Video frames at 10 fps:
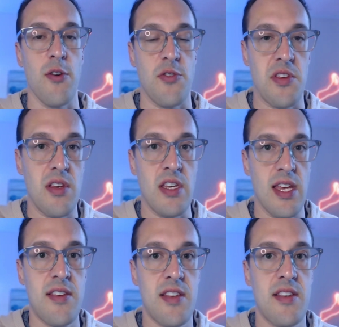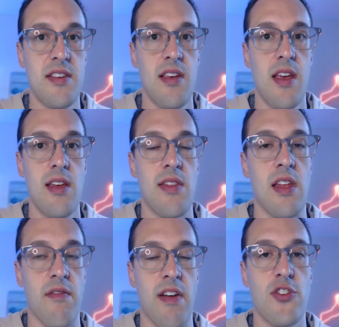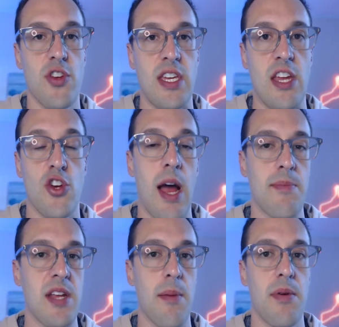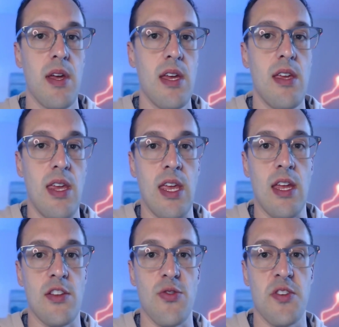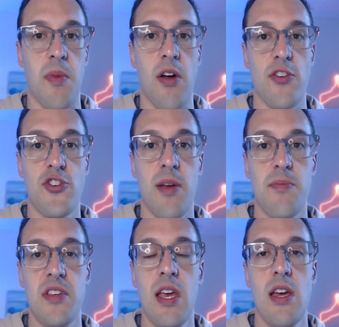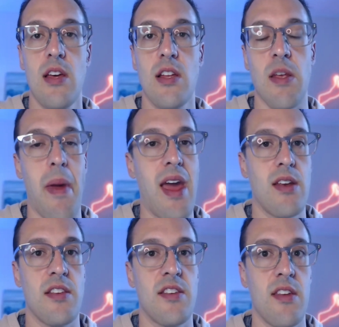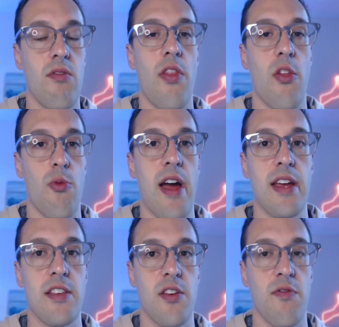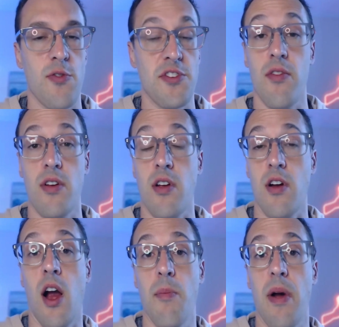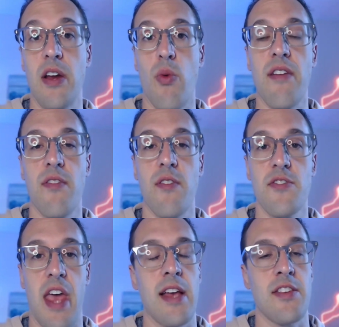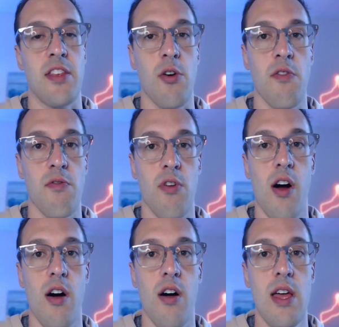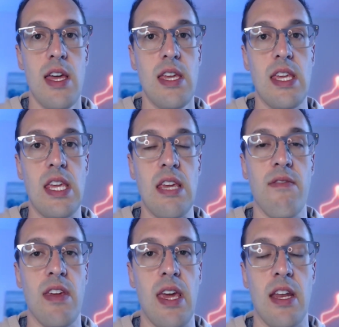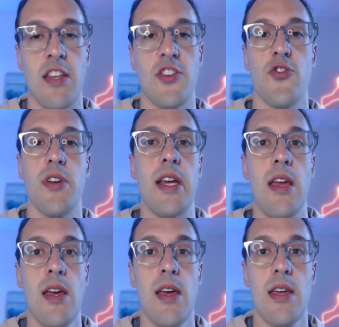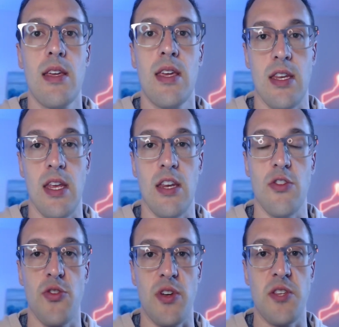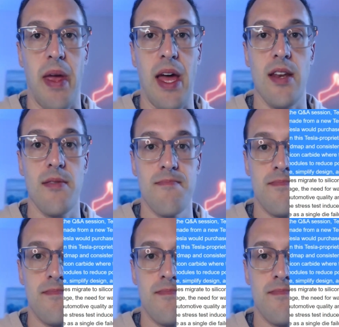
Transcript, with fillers: those disks that eventually get chopped up into smaller chips, demand is still on the rise for silicon carbide wafers as the overall EV industry continues to expand.